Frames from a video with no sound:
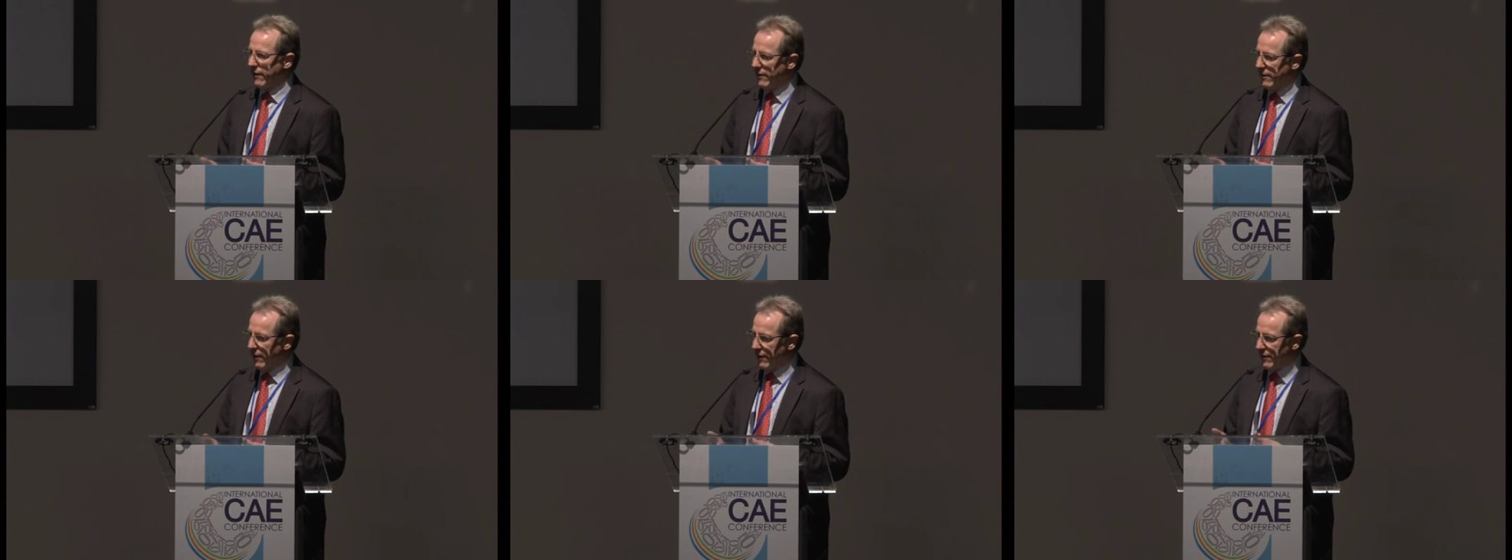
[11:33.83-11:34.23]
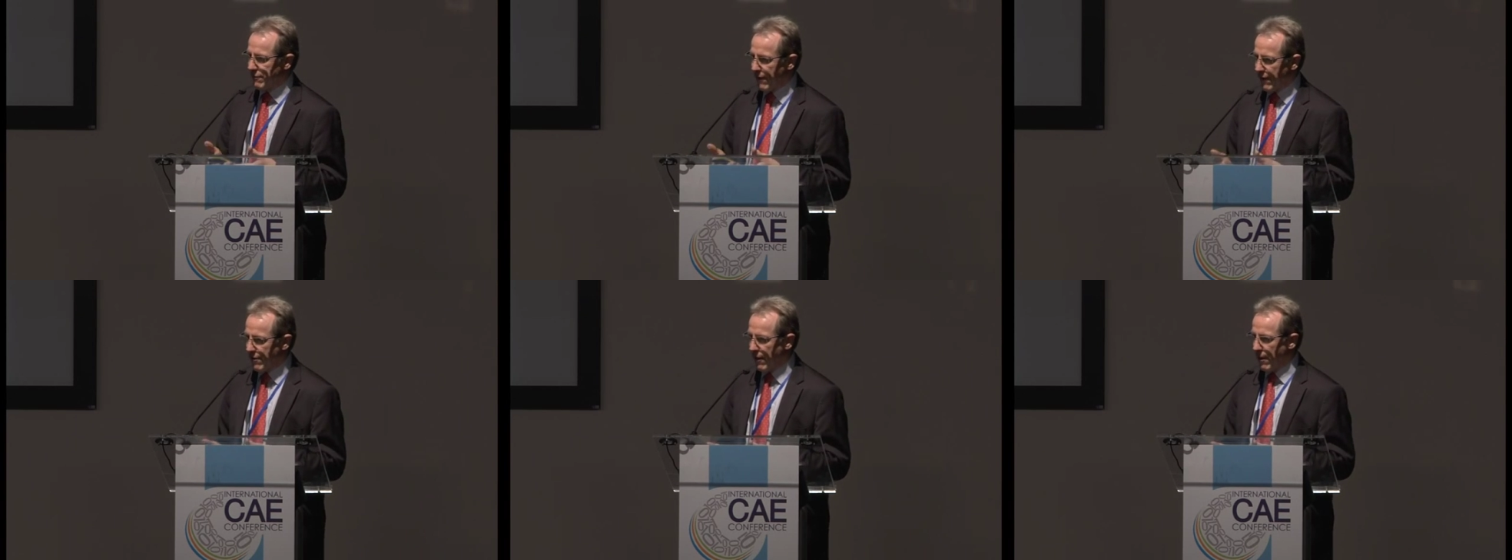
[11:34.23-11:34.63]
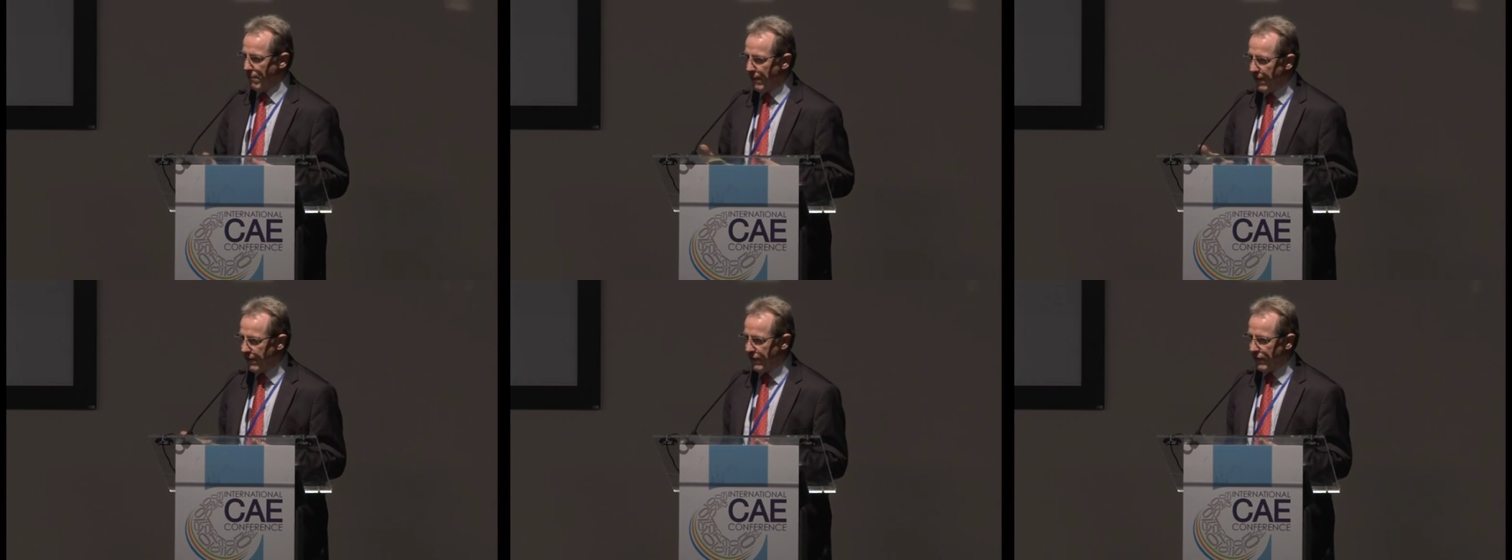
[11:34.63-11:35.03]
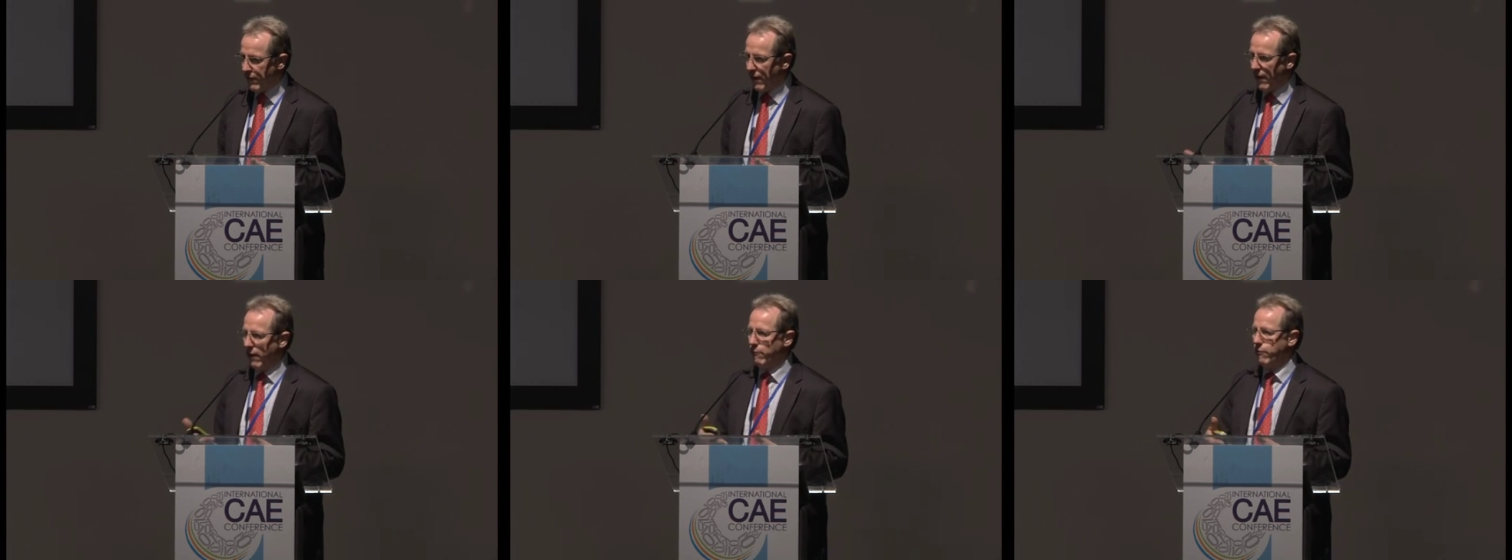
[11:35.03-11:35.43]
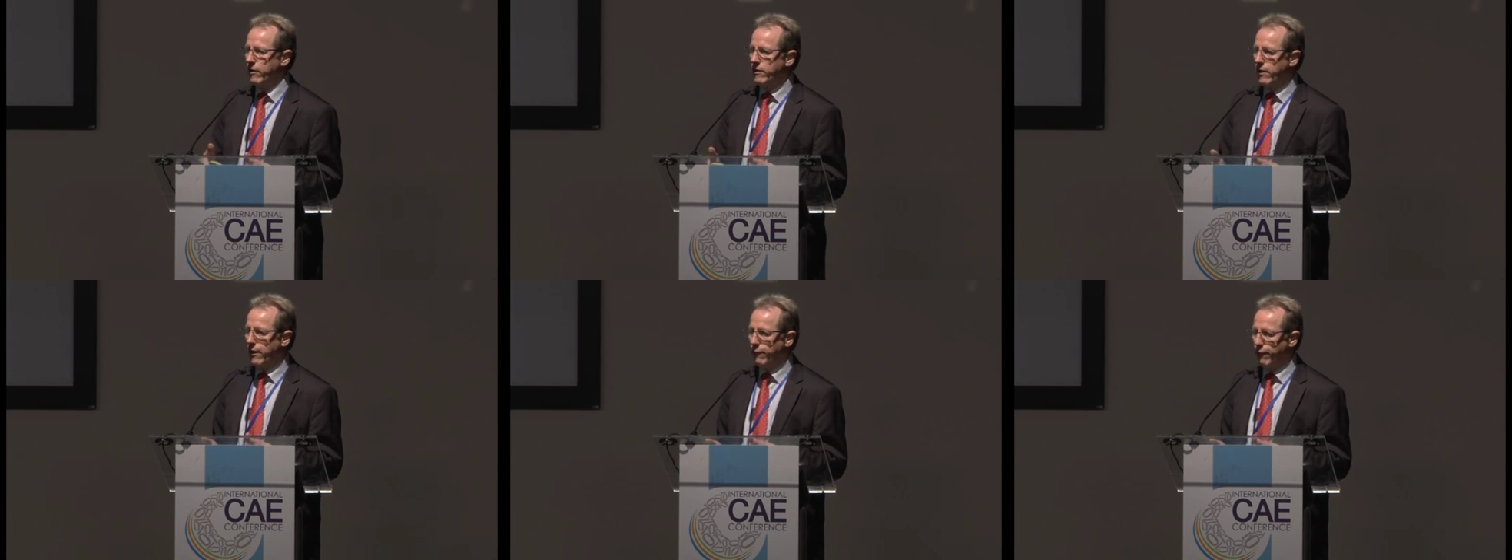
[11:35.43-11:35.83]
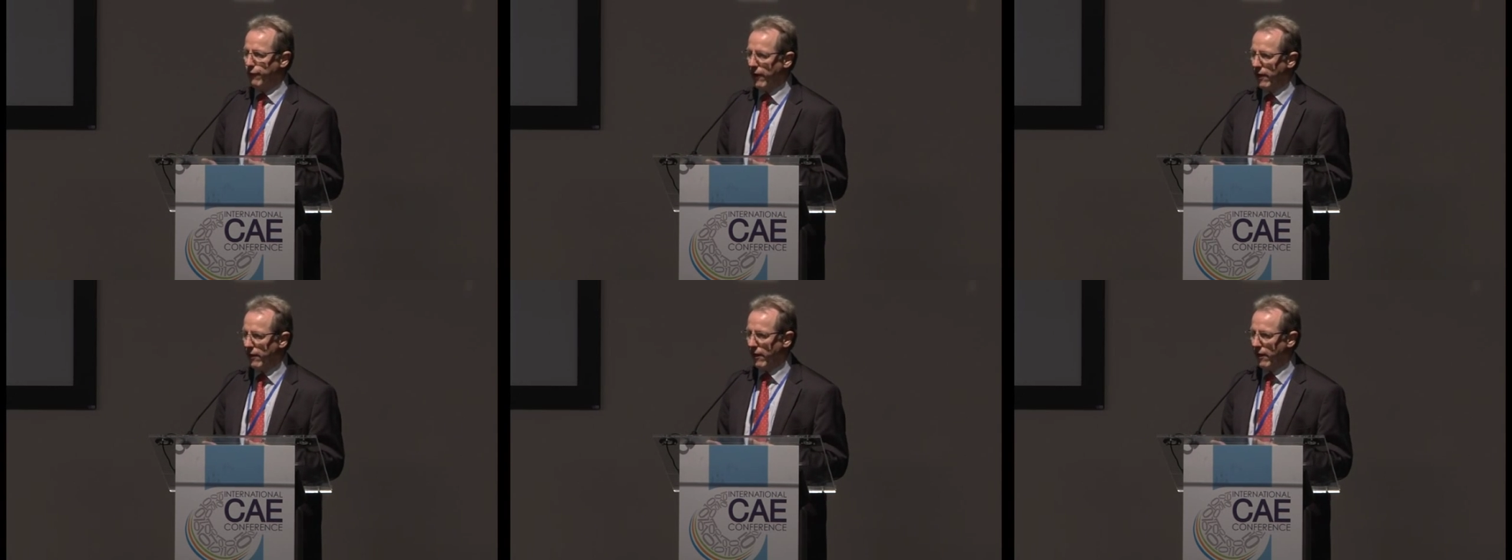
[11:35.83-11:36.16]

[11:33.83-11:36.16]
the tractor emits and what kind of